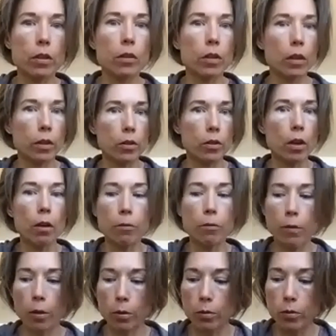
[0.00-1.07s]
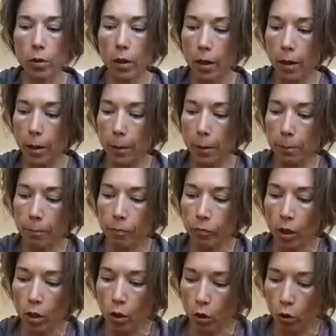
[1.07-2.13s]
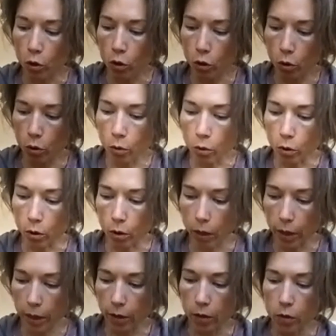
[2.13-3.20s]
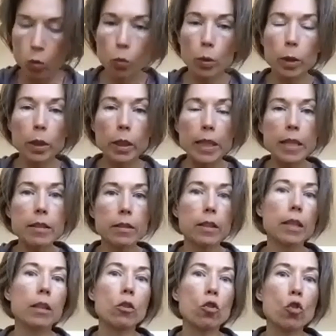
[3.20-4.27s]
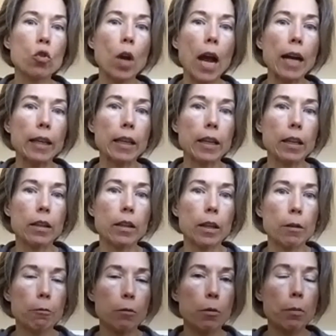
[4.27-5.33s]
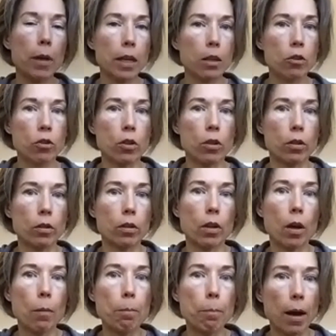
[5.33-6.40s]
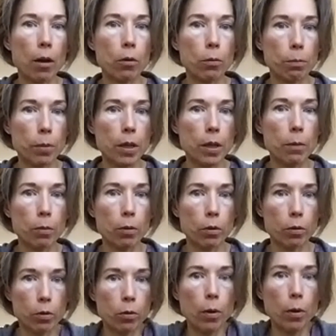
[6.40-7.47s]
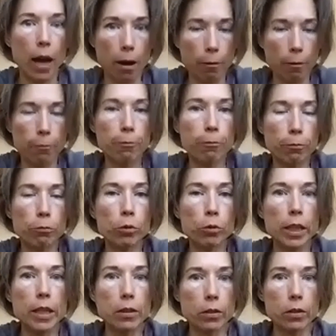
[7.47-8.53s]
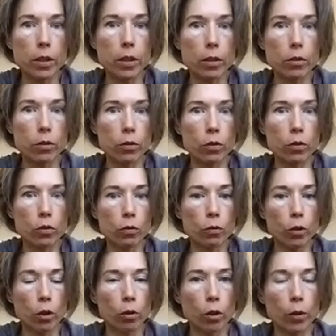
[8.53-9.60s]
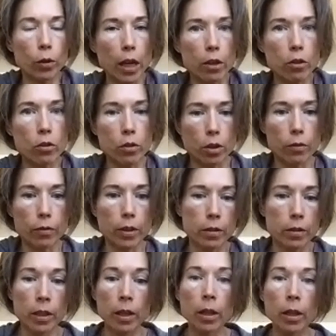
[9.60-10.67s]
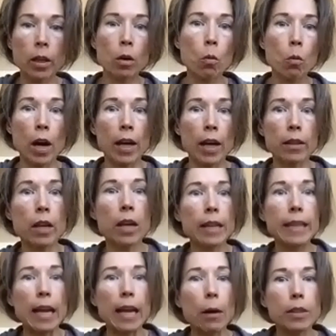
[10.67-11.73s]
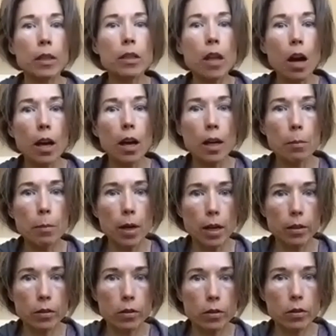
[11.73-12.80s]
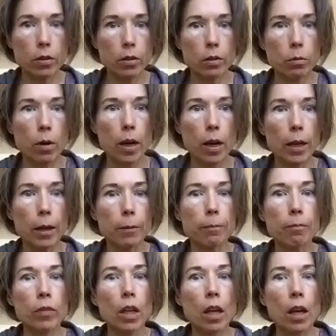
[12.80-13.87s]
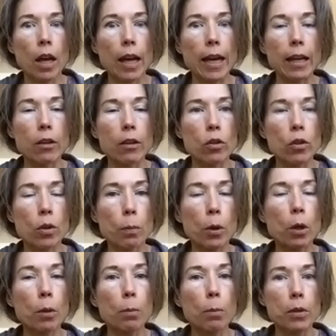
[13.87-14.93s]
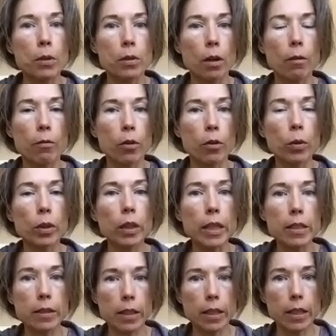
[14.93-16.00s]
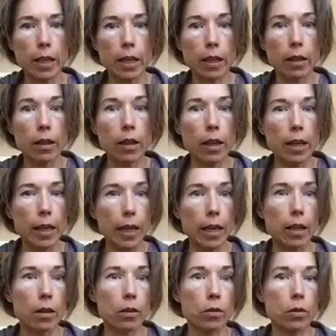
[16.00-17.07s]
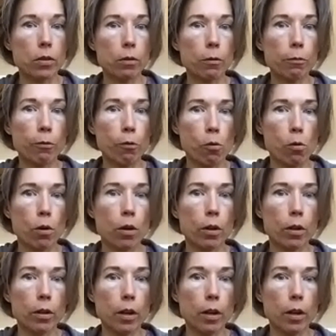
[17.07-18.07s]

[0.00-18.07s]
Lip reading: on their cell phones, Google is releasing tracking information about people who have released it, location service wise. Now it's anonymized, right? And the purpose of the releasing it is for